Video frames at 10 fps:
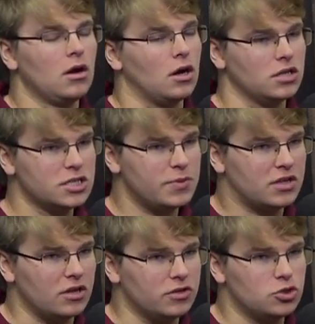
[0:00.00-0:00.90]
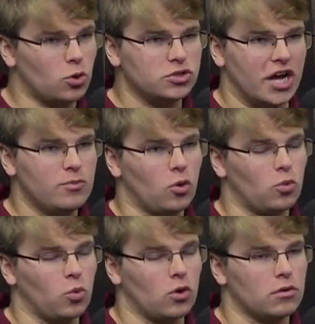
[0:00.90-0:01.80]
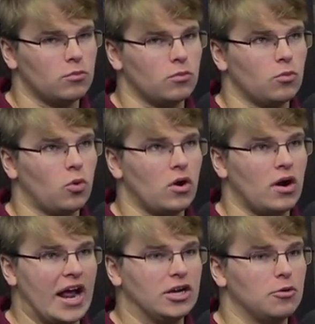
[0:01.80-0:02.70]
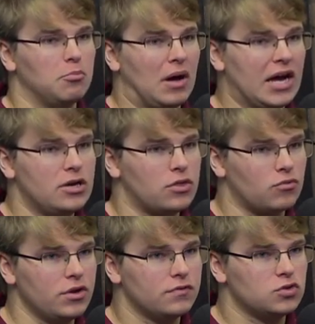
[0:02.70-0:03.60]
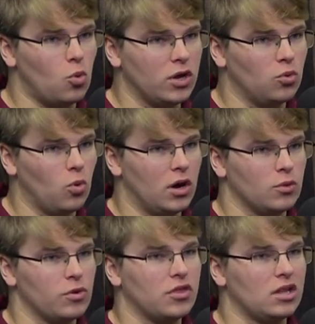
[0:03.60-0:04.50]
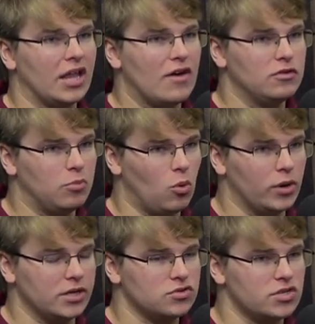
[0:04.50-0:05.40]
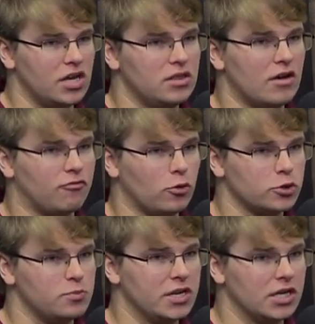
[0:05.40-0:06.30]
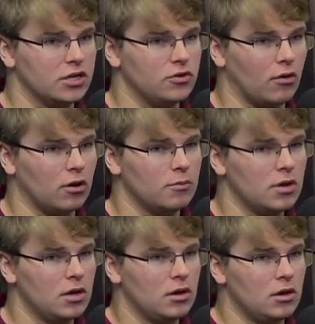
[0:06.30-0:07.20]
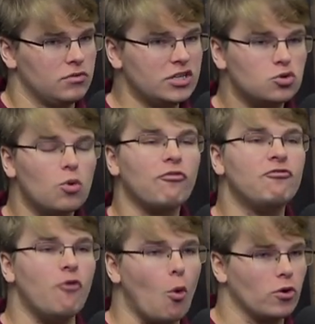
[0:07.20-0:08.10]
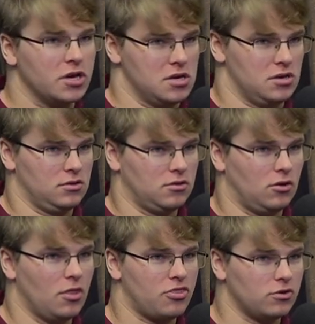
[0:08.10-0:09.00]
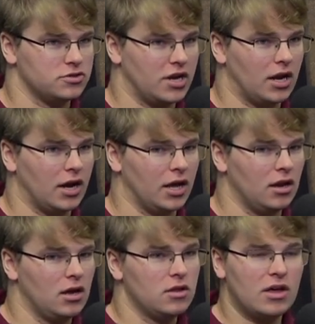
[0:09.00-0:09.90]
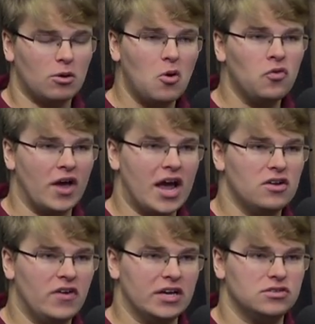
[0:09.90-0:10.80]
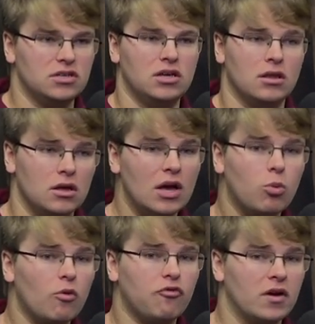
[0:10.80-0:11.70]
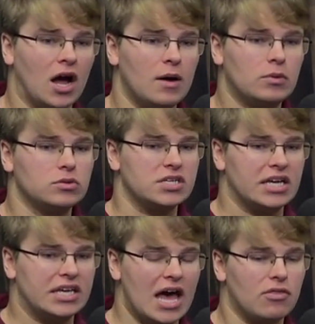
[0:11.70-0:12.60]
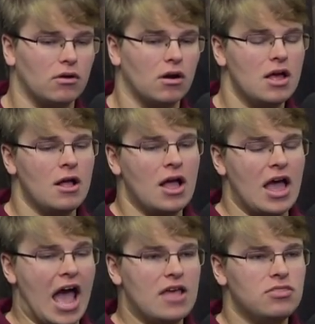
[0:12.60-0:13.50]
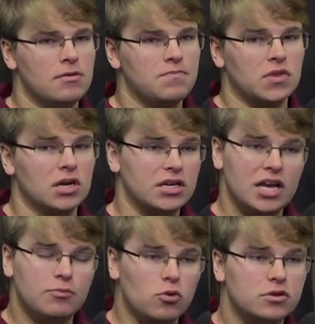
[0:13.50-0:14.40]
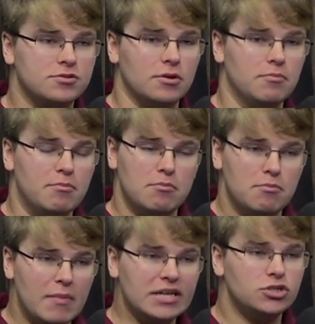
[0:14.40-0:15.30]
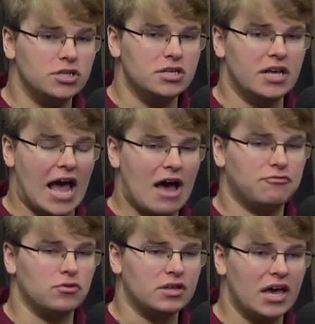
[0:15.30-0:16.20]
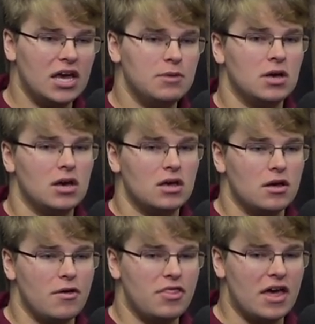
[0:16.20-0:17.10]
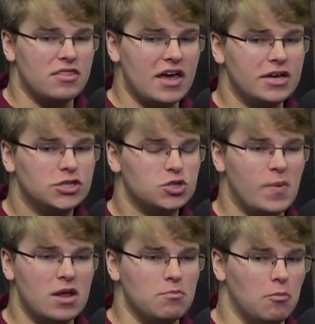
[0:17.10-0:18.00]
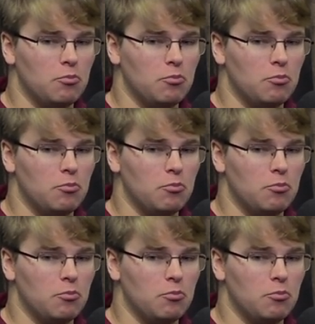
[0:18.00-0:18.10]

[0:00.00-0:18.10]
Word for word: Elizabeth Kitley and Georgia Amoore were were a combined three of twenty-one with eleven points mm-hmm. in that first meeting in Durham. They scored forty on Thursday night. They were both eight of eighteen. They were phenomenal together. And Kenny Brooks m mentioned it after the game that they spent